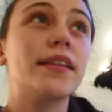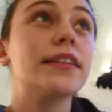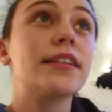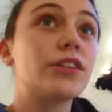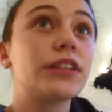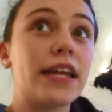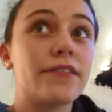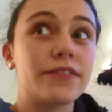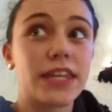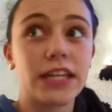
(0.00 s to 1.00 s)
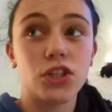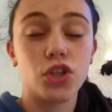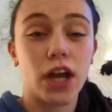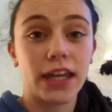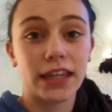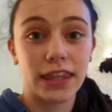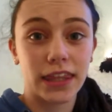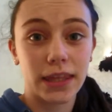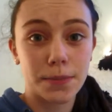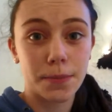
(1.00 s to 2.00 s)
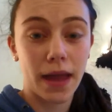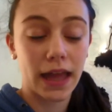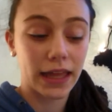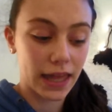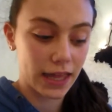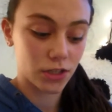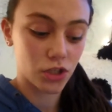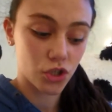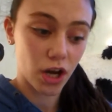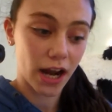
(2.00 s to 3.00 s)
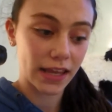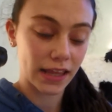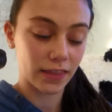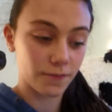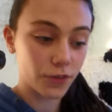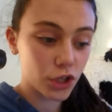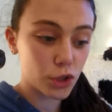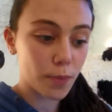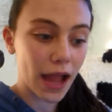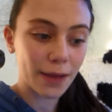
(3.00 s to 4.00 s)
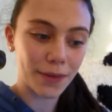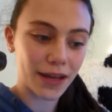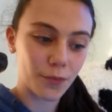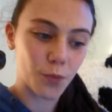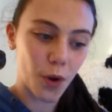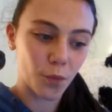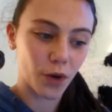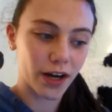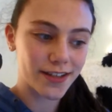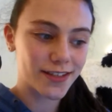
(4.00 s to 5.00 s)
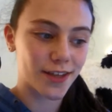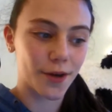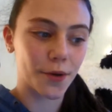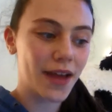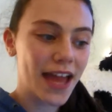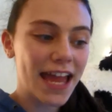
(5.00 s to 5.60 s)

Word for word: literally everything to try and get the clip back and just try and get the footage back but won't work so